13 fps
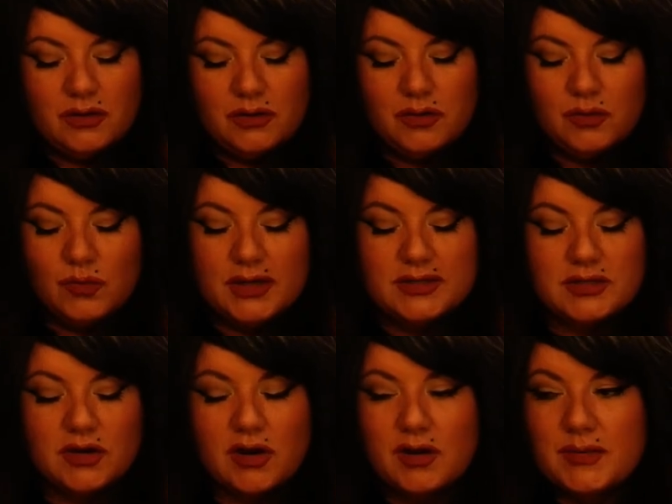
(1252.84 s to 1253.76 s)
One is
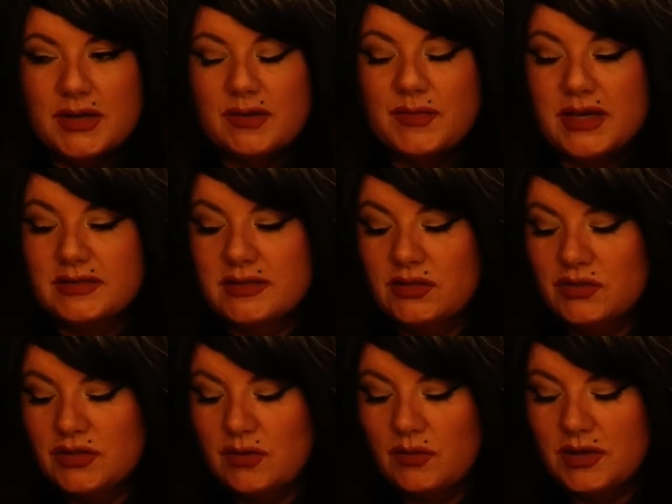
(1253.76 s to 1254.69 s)
a karmic
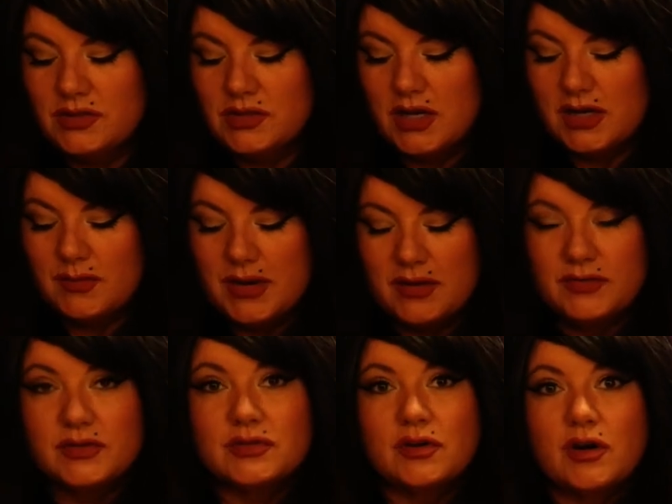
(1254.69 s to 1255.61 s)
message. They want to talk about
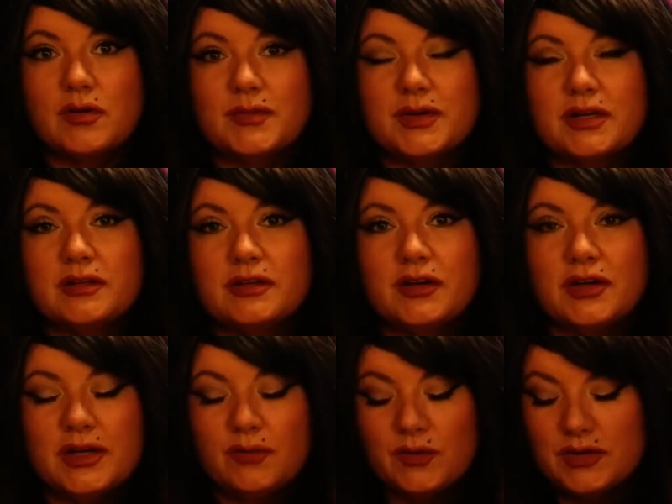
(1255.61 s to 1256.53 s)
this karmic
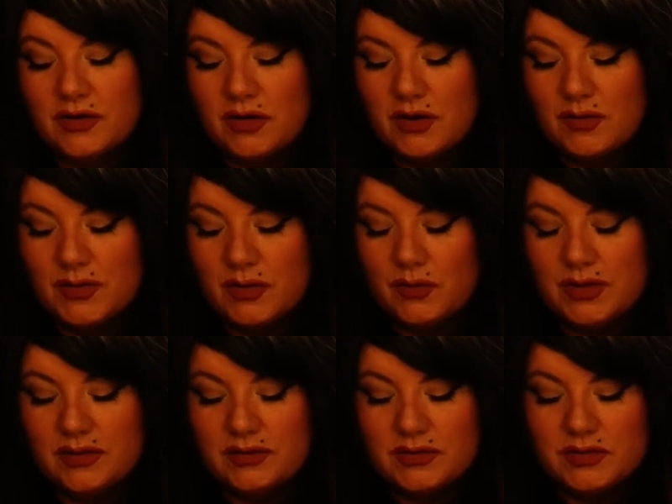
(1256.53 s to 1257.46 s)
clearing and where the karmic
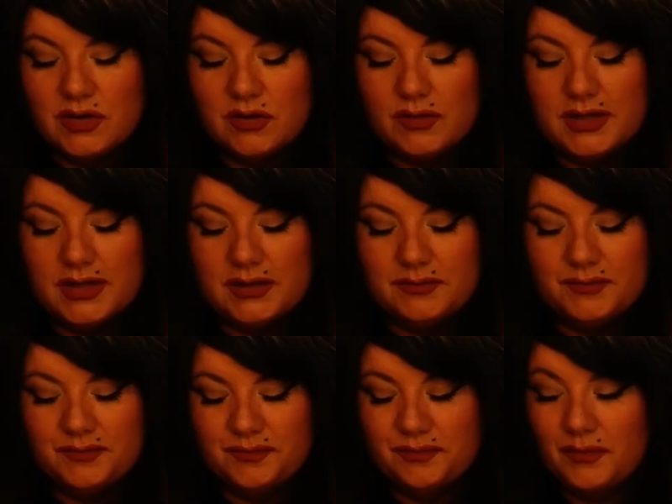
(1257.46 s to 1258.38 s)
wheel is
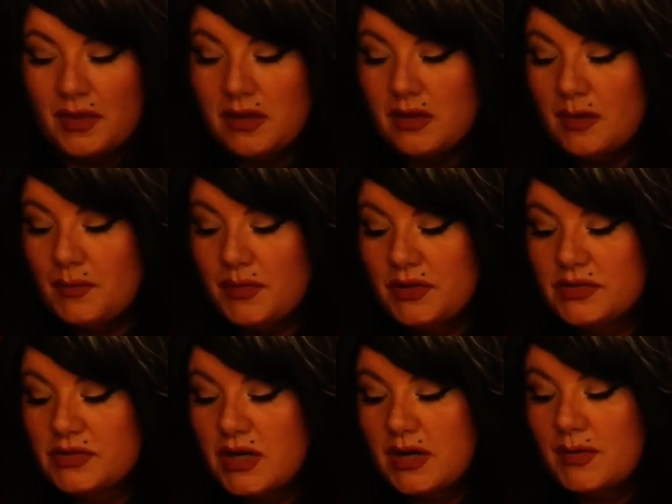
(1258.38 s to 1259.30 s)
going. But
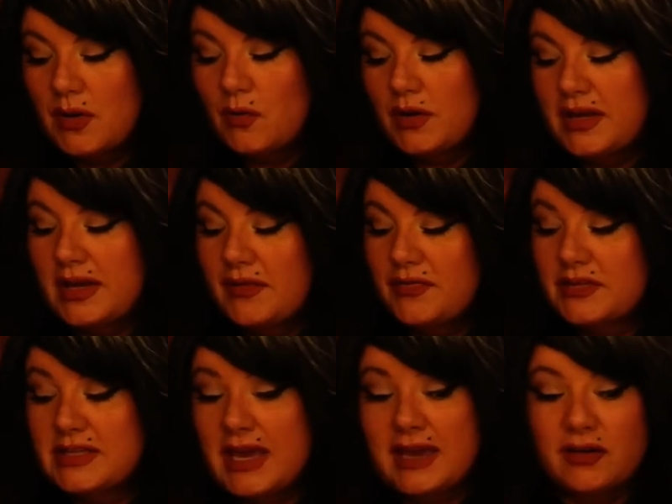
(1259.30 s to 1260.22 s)
let's talk about working out
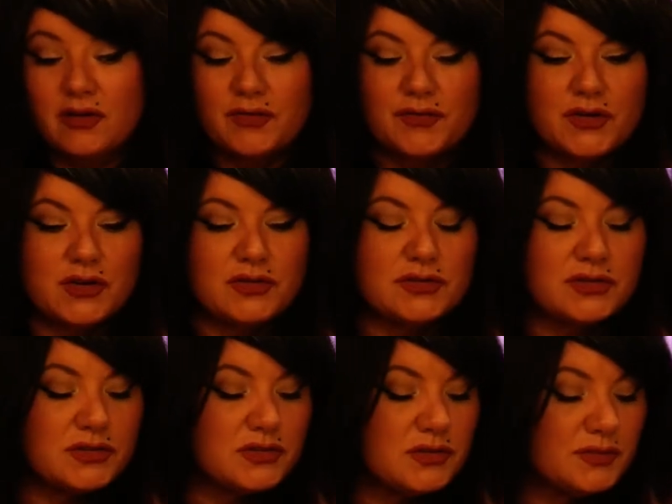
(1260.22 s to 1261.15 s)
this anger
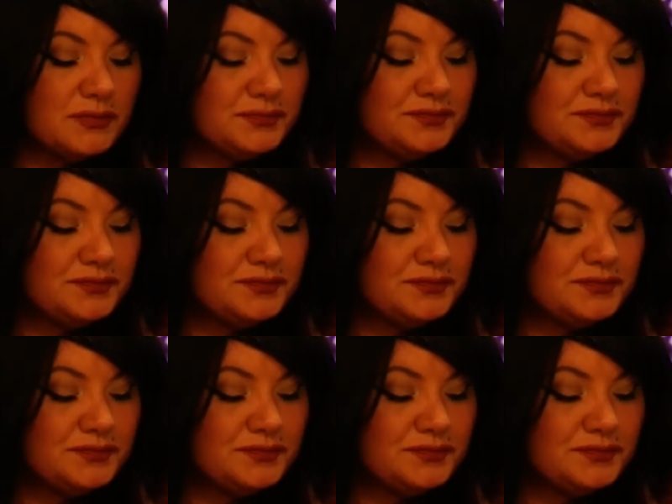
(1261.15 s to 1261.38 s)
first.